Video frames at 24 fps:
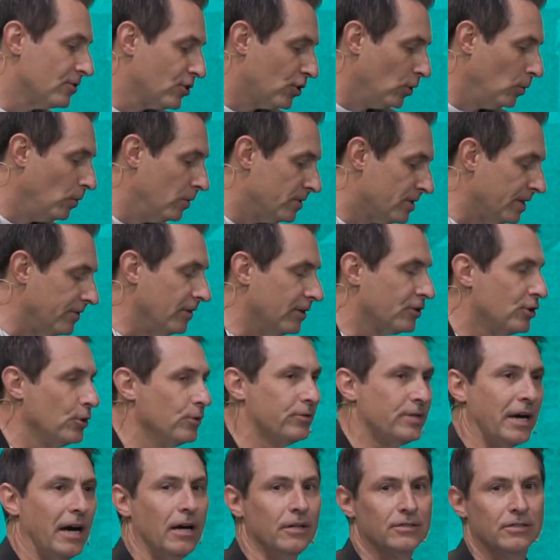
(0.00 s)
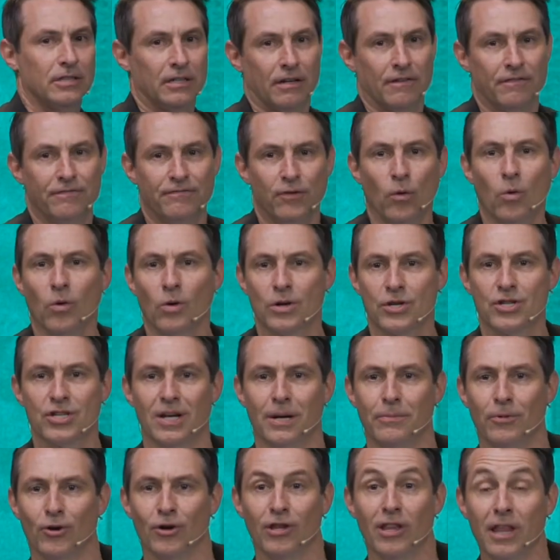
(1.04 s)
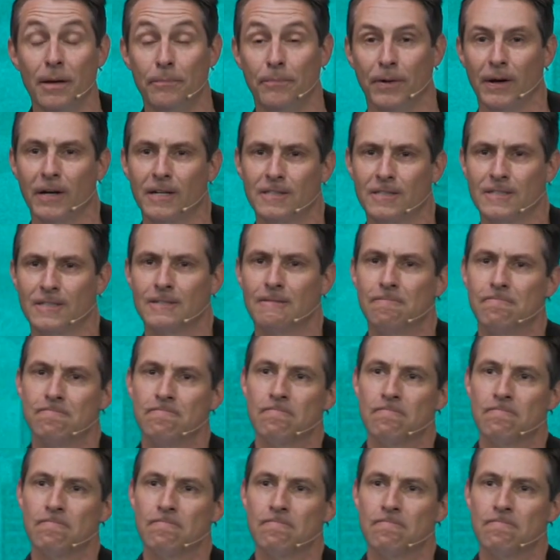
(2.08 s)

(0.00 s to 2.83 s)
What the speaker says: who was in the 2004 Summer Olympics.